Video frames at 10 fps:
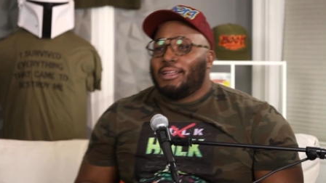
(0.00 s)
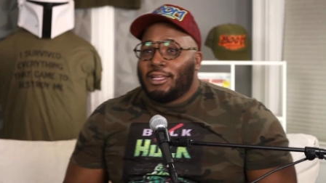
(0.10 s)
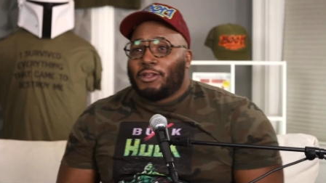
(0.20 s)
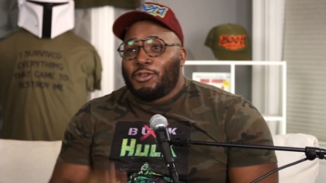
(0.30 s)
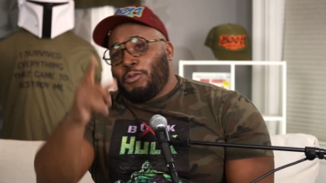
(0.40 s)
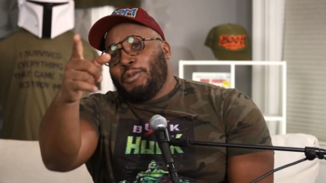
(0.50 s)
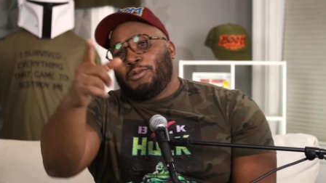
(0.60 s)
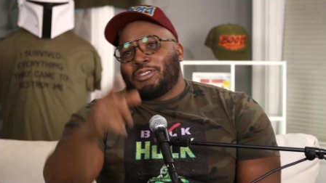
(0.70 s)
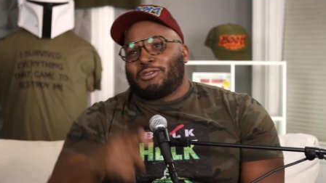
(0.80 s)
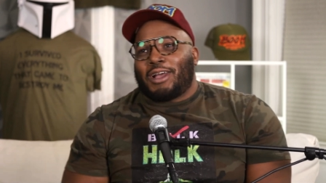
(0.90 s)
New
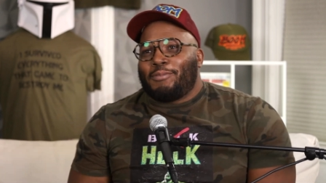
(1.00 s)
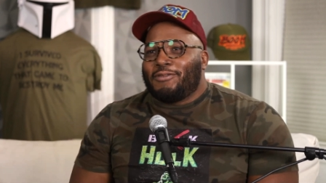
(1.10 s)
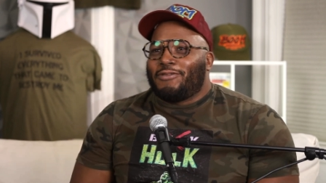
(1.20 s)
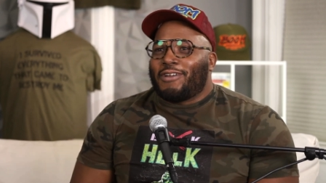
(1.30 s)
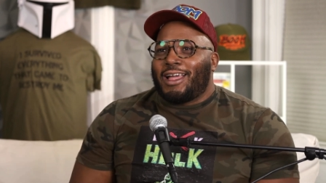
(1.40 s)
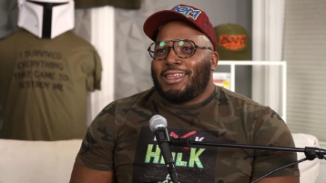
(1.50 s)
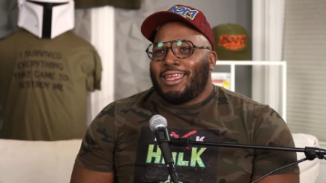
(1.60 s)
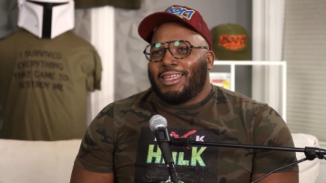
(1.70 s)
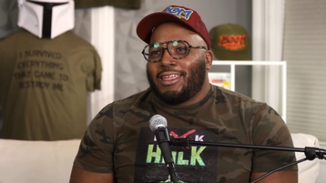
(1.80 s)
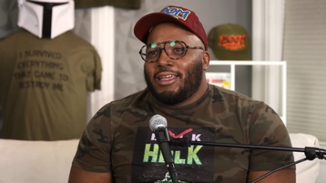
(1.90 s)
music dropping
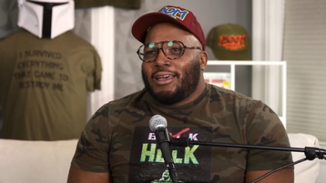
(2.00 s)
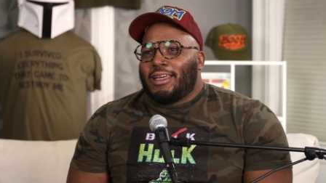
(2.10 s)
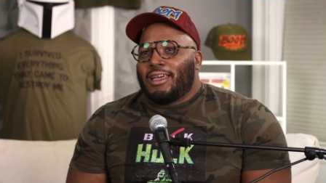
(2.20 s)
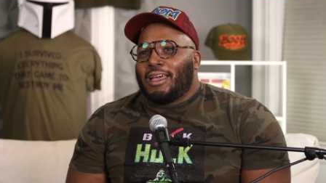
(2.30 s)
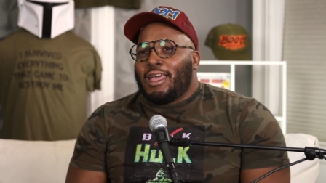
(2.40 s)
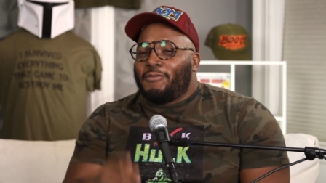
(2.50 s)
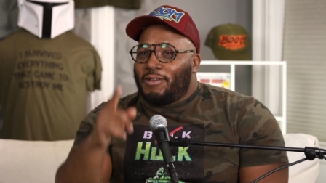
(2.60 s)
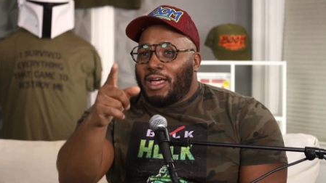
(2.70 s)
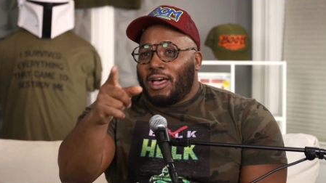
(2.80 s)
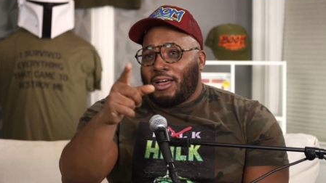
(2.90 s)
Friday. If
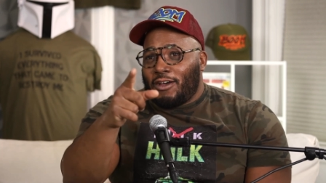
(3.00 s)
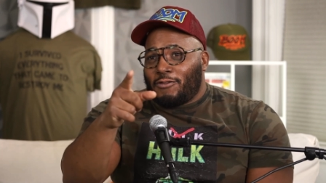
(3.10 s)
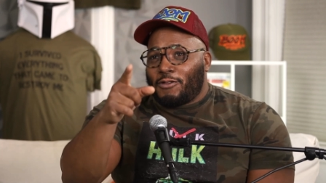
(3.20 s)
love